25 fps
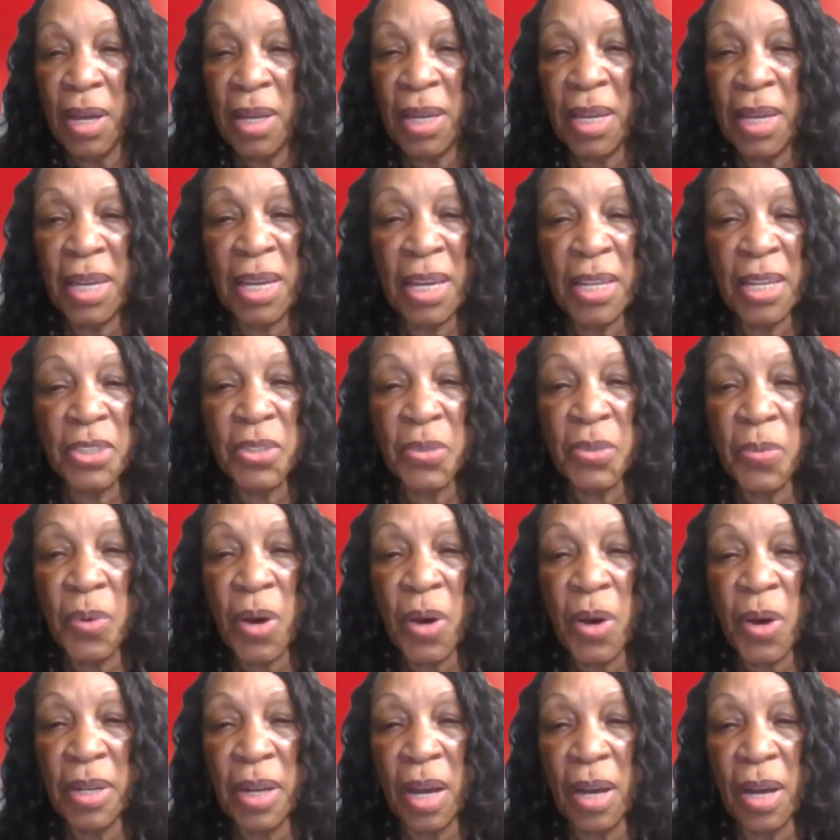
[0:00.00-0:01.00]
he is
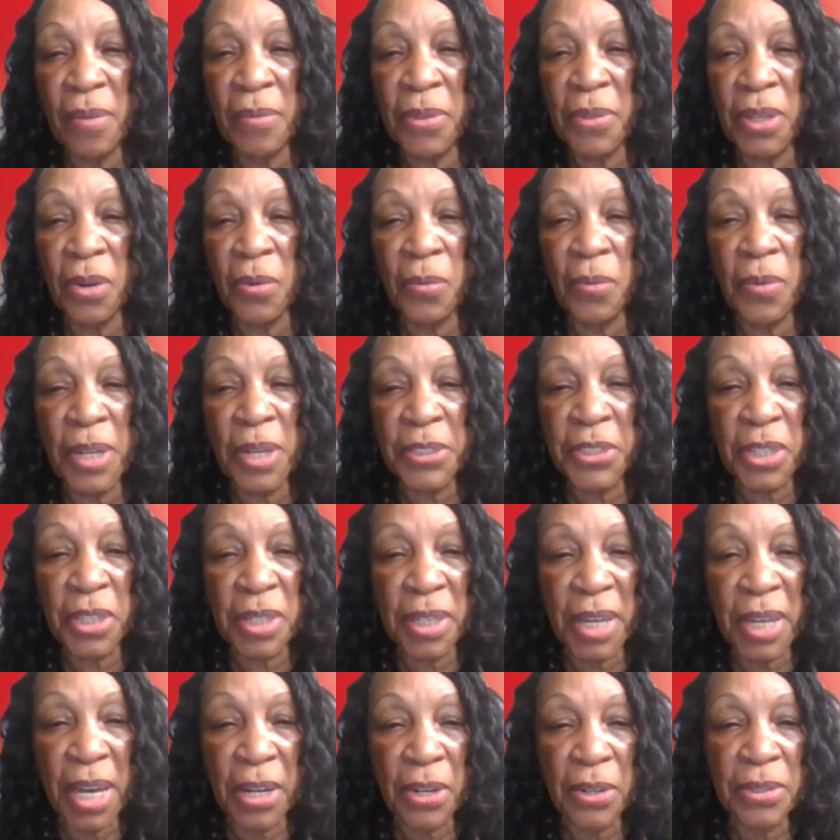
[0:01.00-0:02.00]
one of the
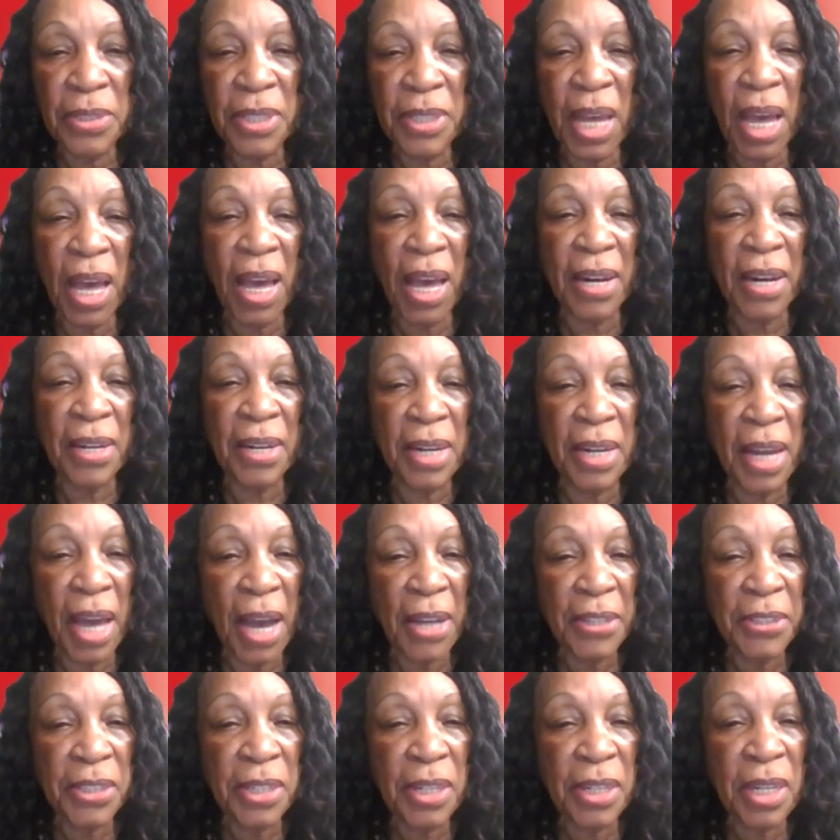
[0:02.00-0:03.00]
originators and
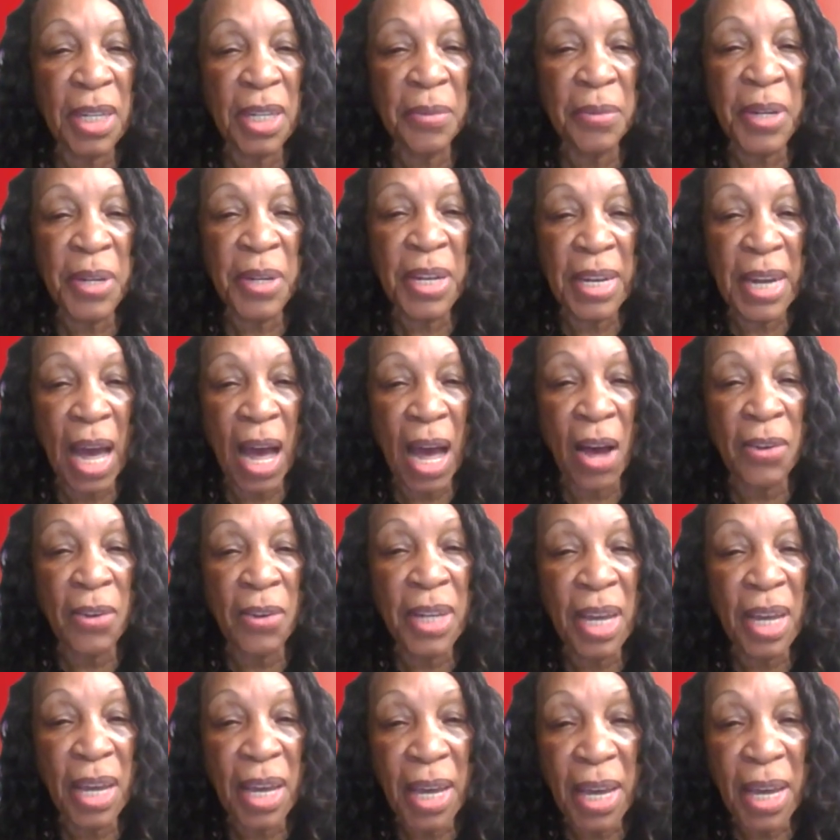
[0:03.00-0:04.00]
nationally
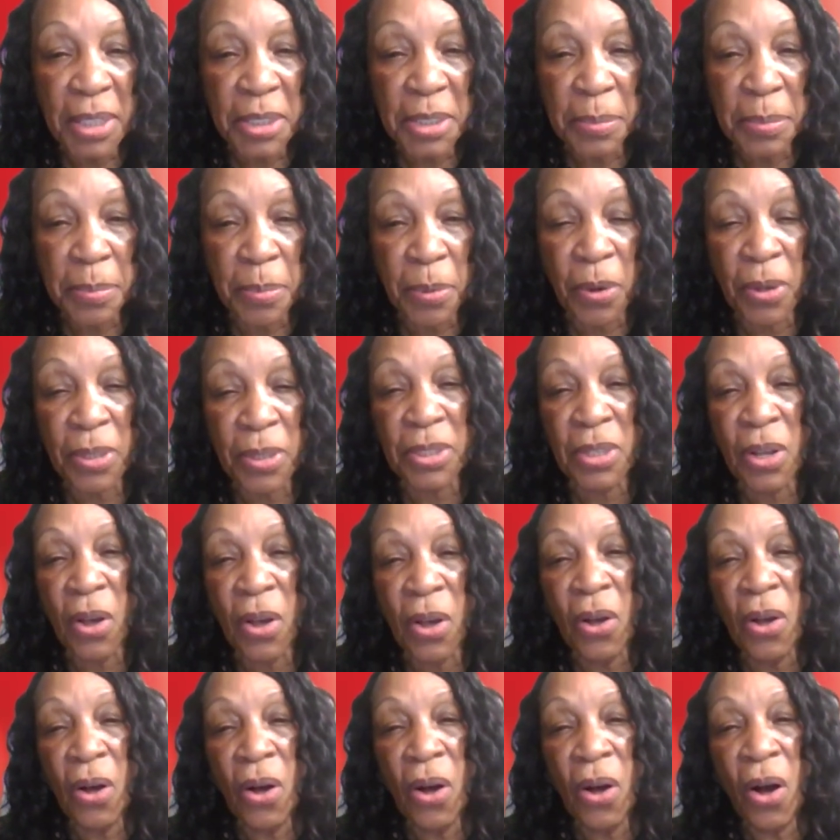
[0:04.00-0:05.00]
renowned experts
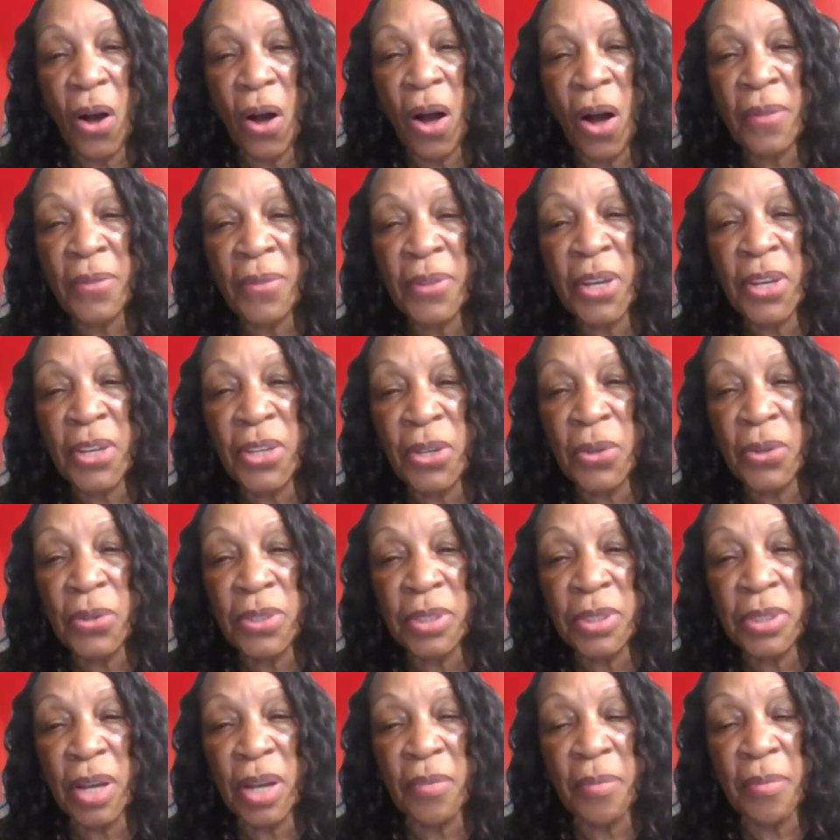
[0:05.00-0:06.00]
on the
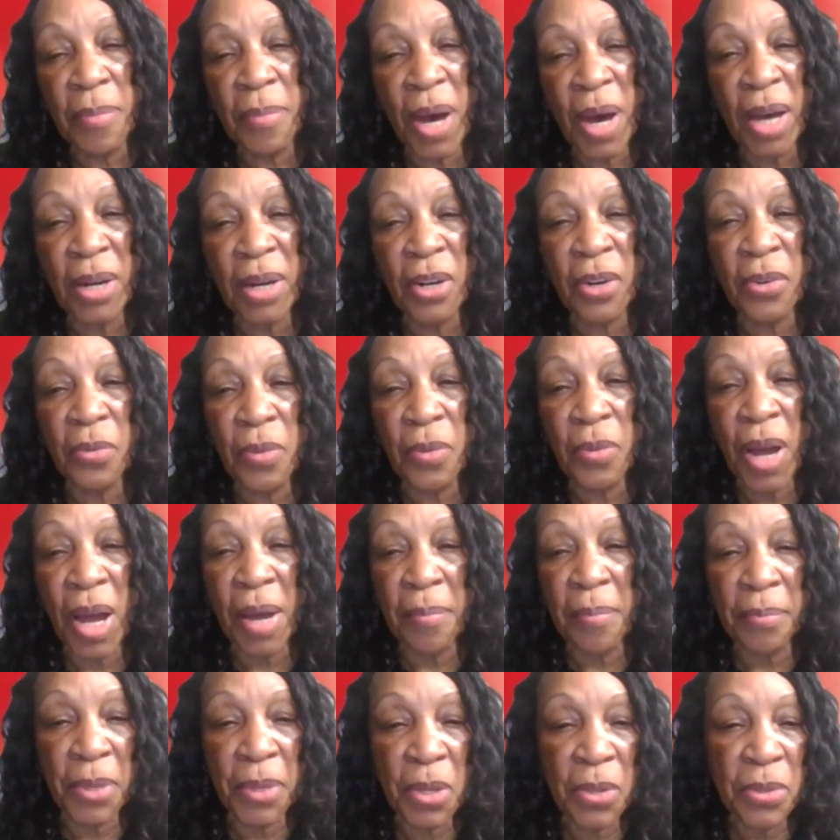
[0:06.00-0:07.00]
use of modern
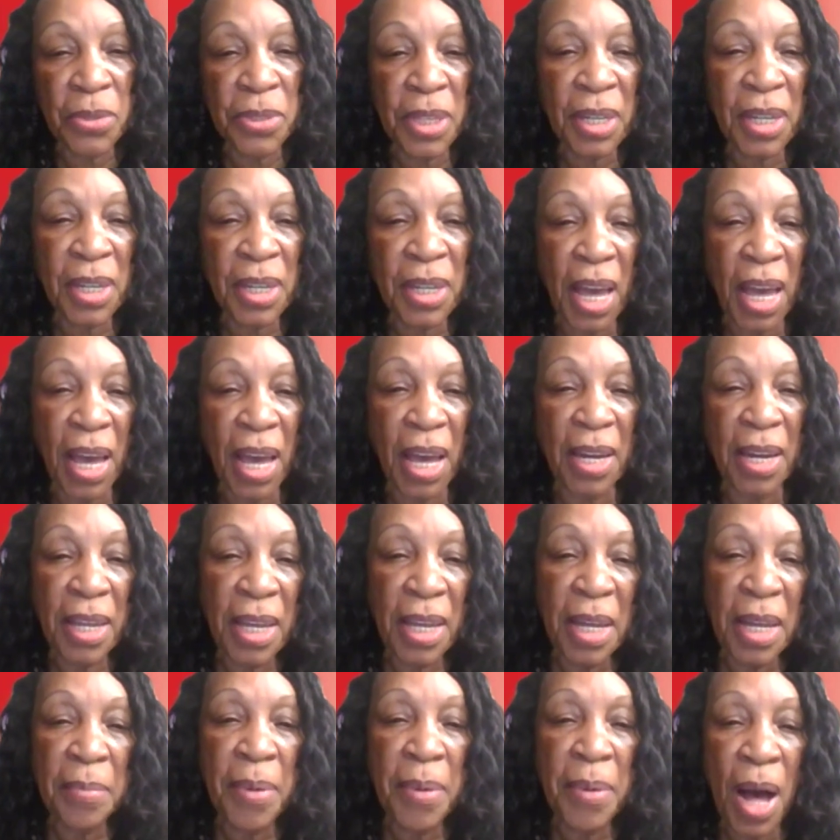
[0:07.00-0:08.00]
rap music and
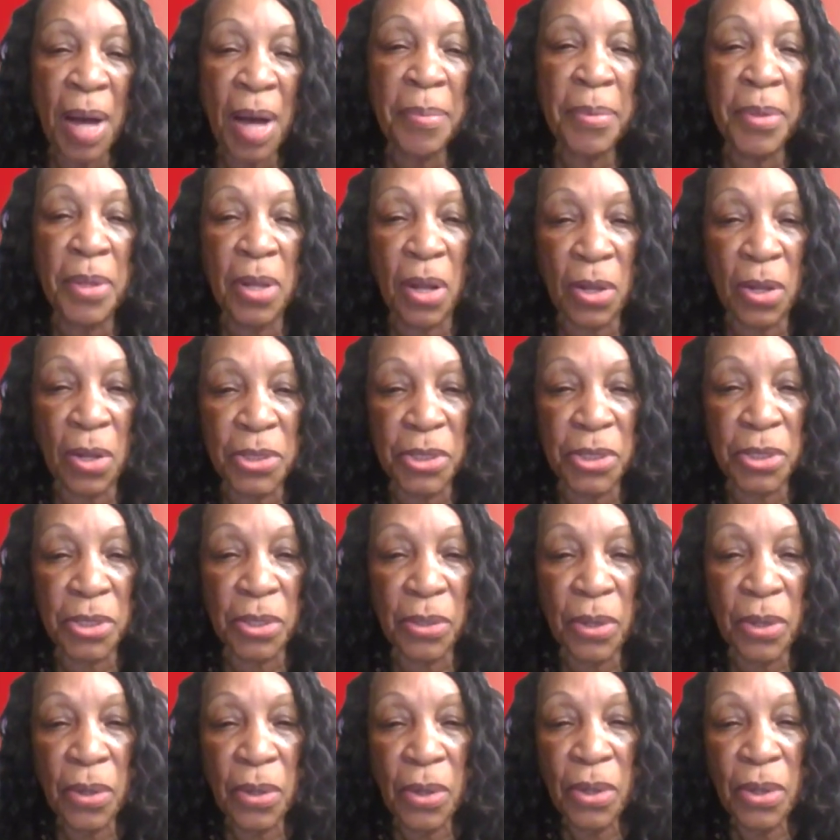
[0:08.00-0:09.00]
hip hop
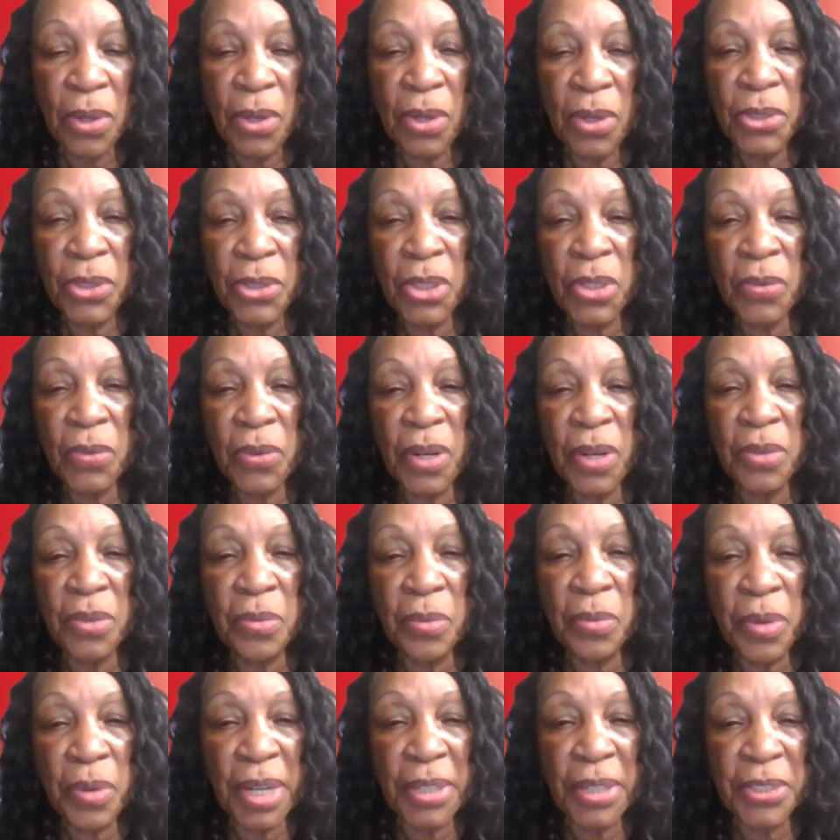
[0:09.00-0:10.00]
culture to
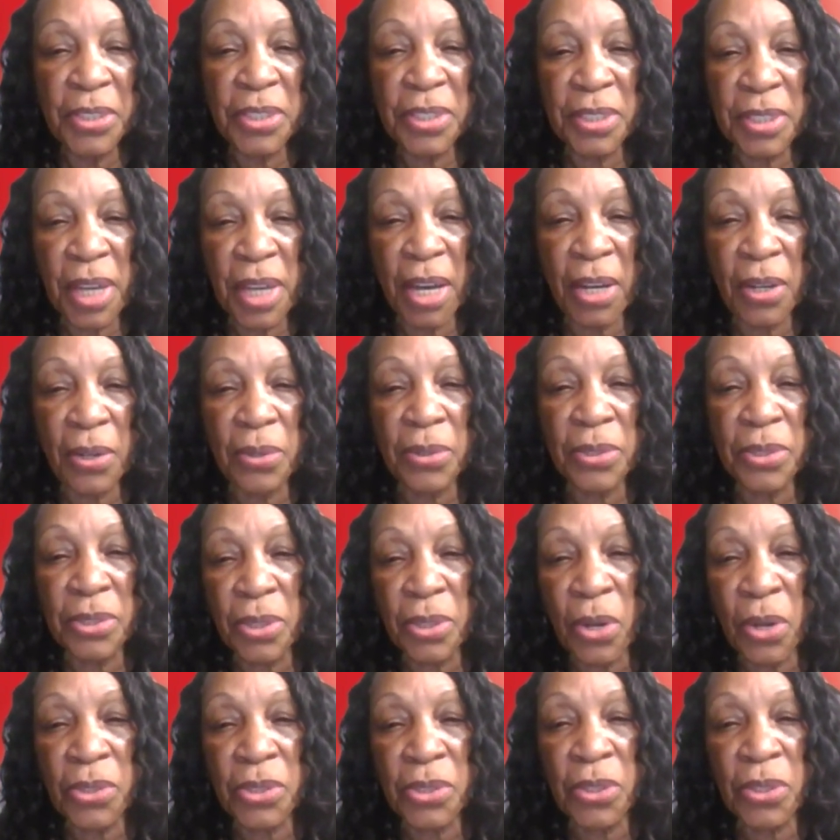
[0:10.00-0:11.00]
enrich
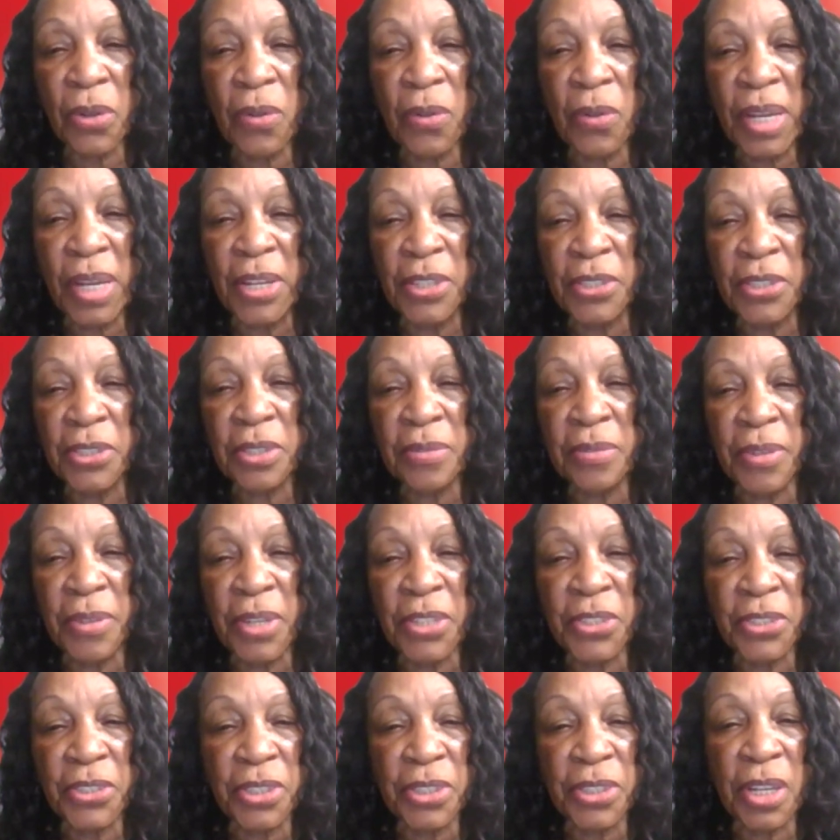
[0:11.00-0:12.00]
psychosocial
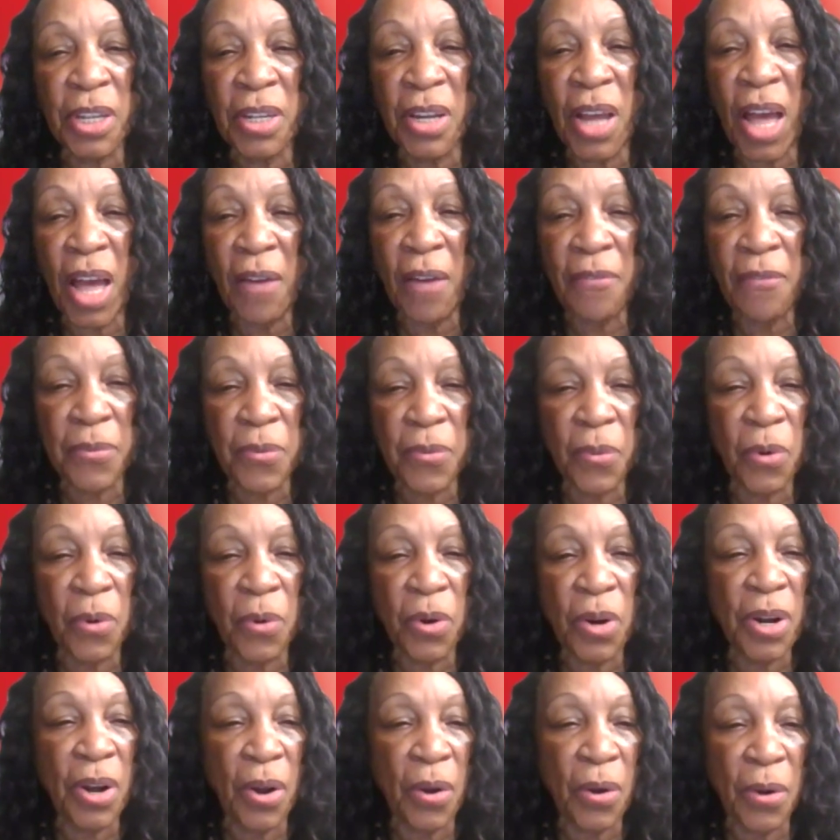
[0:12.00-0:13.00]
intervention
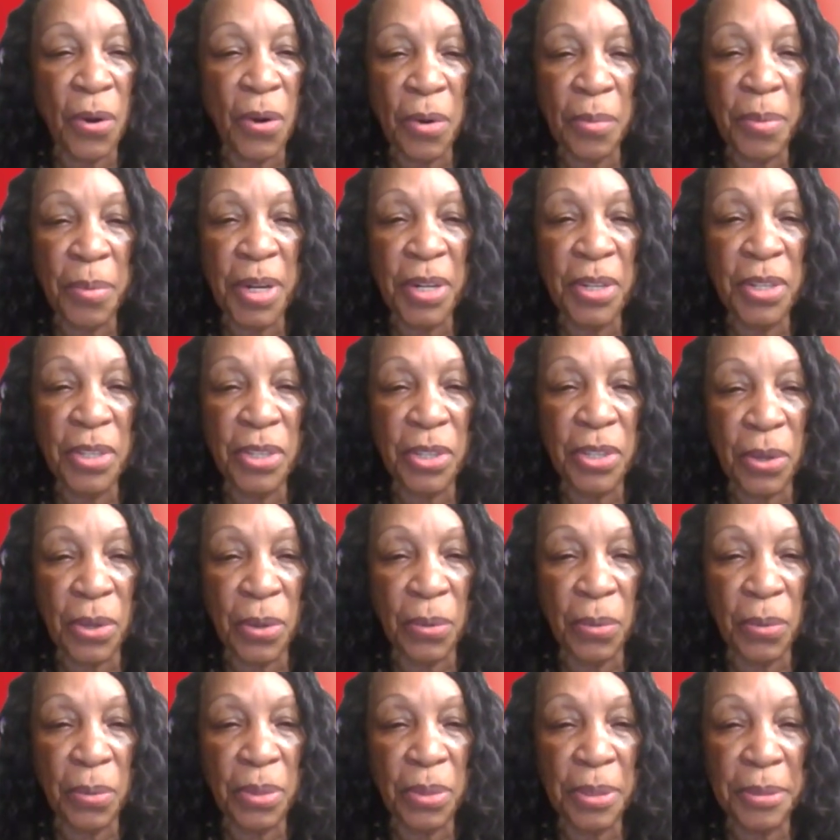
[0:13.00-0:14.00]
for urban
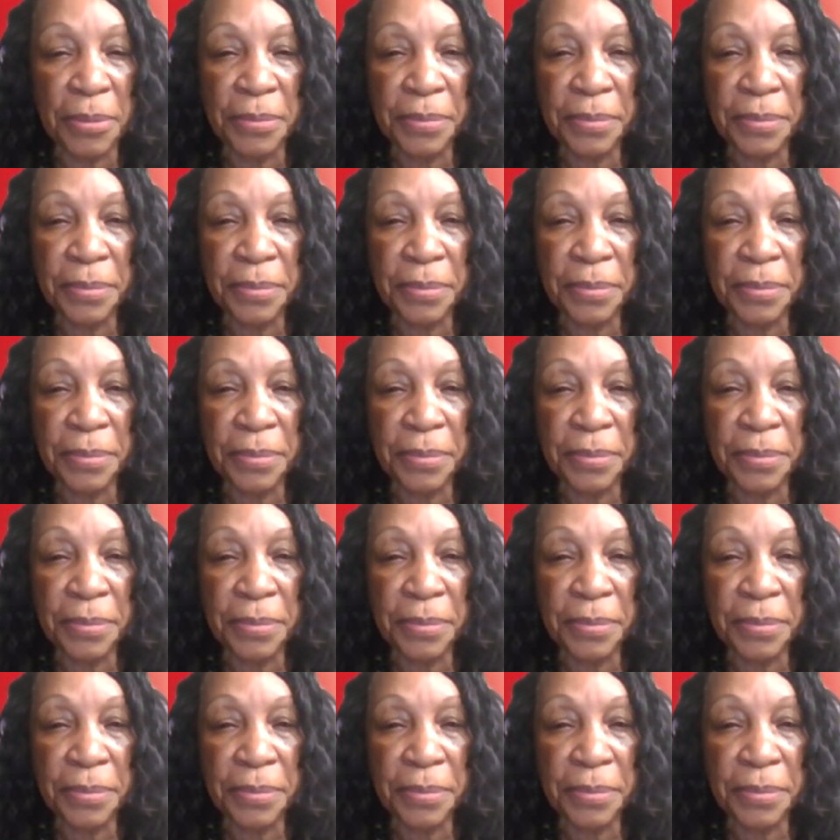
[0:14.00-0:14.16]
youth.